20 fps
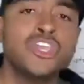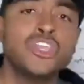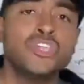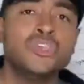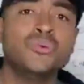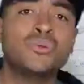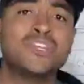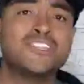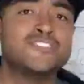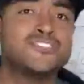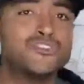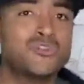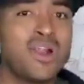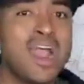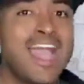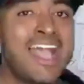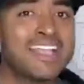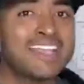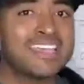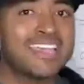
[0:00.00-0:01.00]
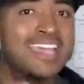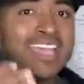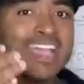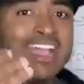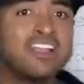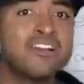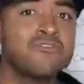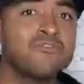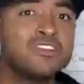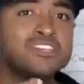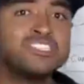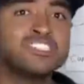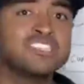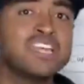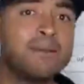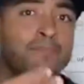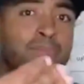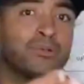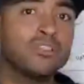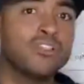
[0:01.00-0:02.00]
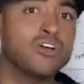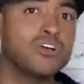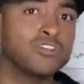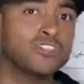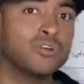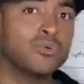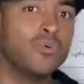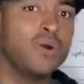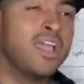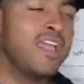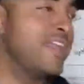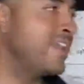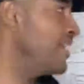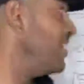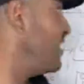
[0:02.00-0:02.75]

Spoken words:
you can track every step along the way.